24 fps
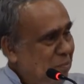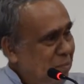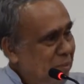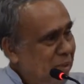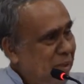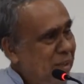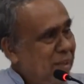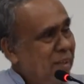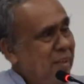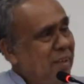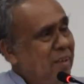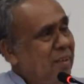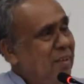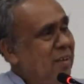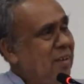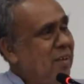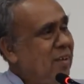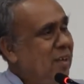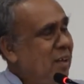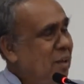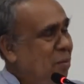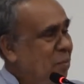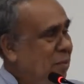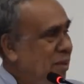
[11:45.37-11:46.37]
my
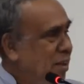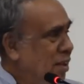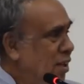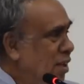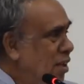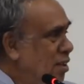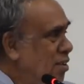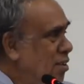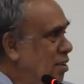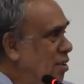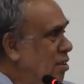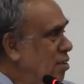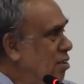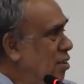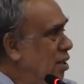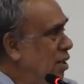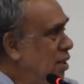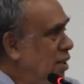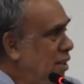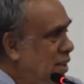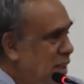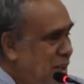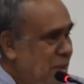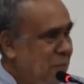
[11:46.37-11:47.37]
limitations
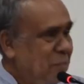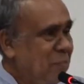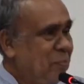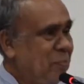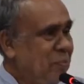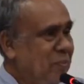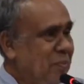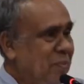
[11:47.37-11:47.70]
of time.